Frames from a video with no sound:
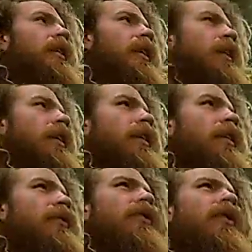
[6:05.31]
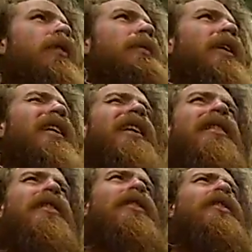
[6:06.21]
And if you know about
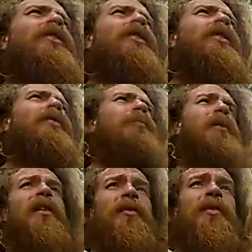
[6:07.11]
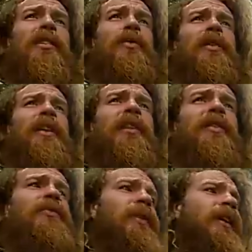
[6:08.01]
Hitler being obsessed with
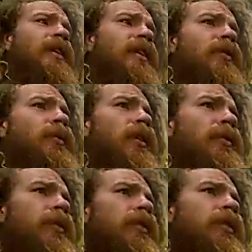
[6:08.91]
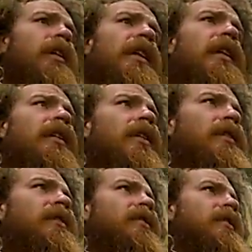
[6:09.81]
Atlantis, finding whatever,
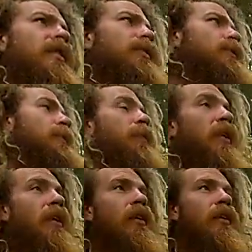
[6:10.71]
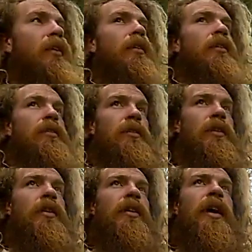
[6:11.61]
all this stuff,
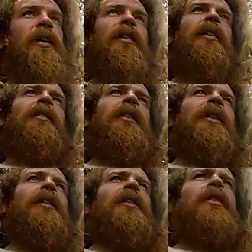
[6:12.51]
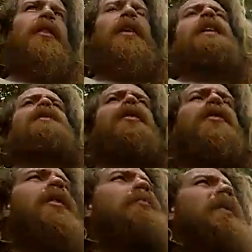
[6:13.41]
he had an
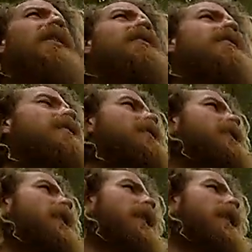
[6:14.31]
Antarctic base.